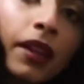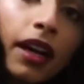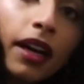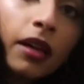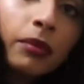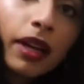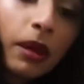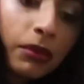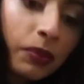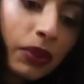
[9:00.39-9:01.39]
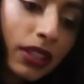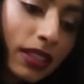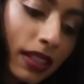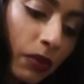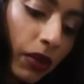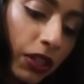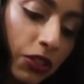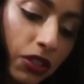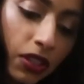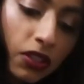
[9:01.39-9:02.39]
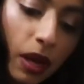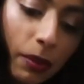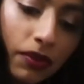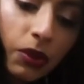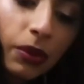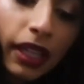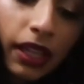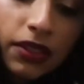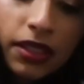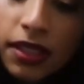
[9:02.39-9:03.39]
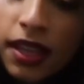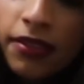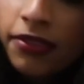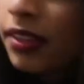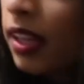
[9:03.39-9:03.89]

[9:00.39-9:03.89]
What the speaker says: I'm gonna put the sleepwear just on top of the workout stuff.